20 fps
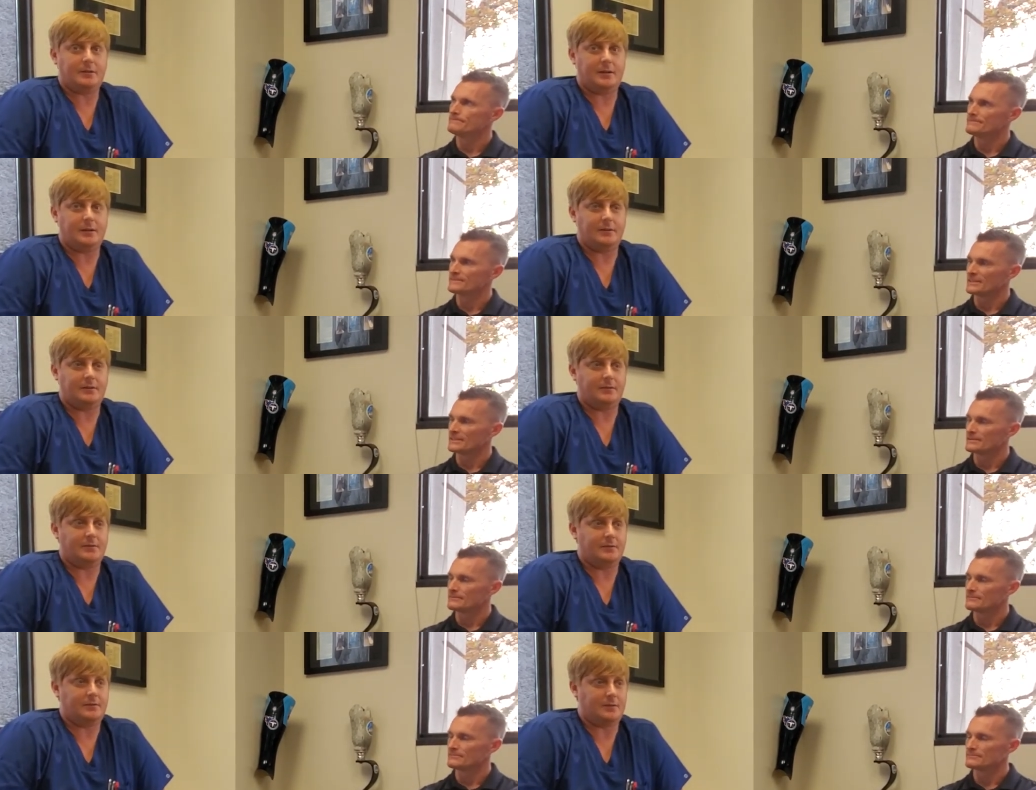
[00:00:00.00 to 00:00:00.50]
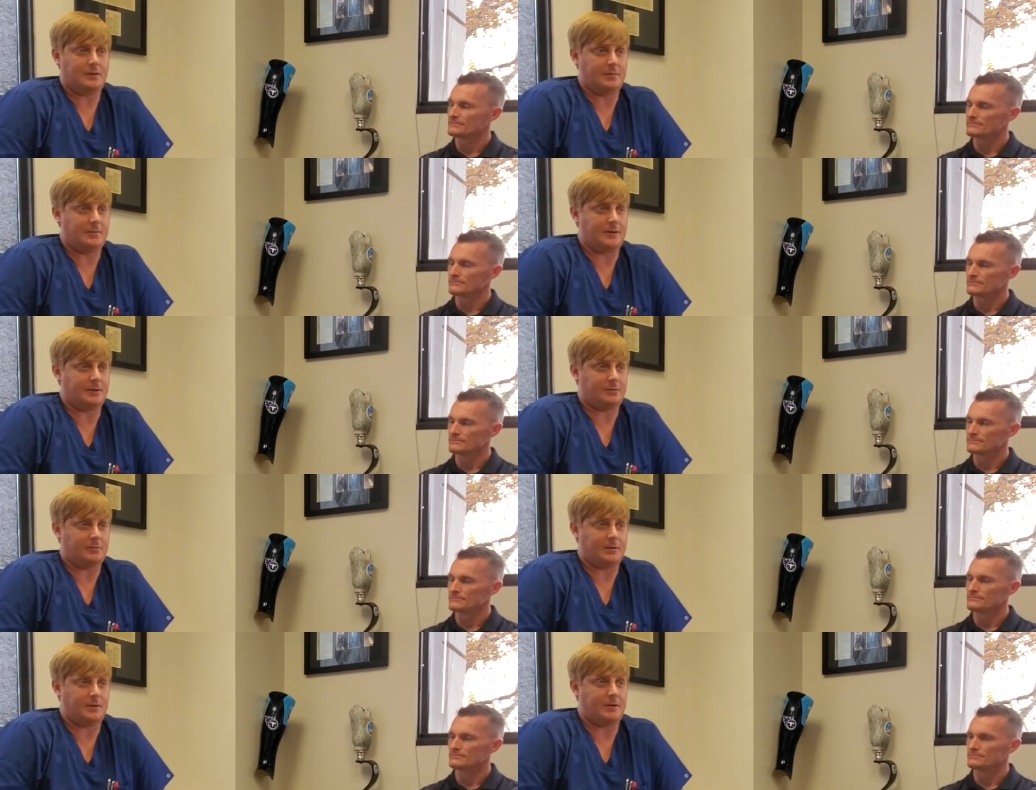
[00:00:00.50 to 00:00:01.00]
Speaker 1: and the
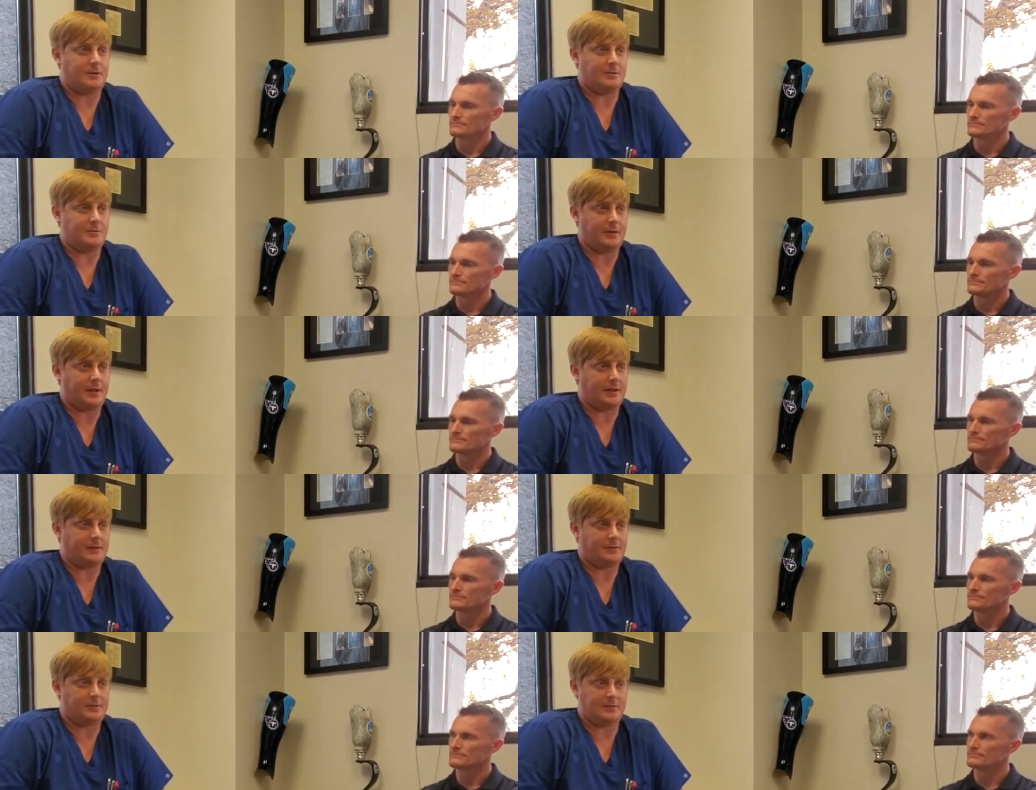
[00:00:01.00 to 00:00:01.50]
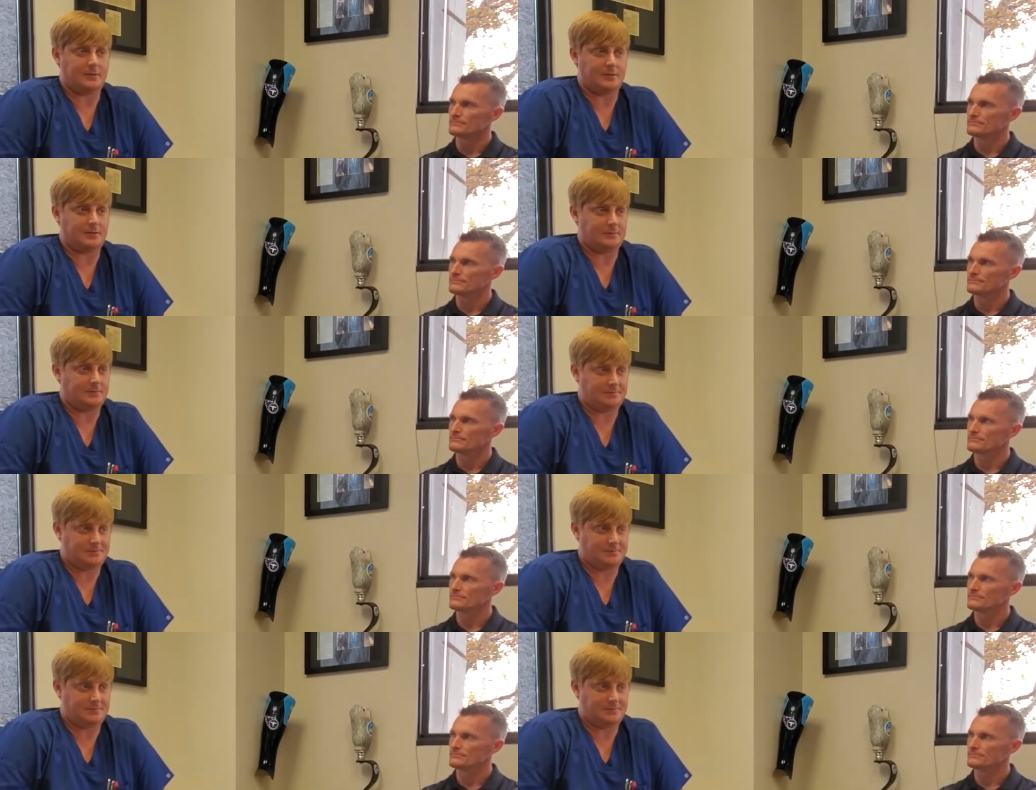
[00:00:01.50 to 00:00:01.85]
best way to do that is just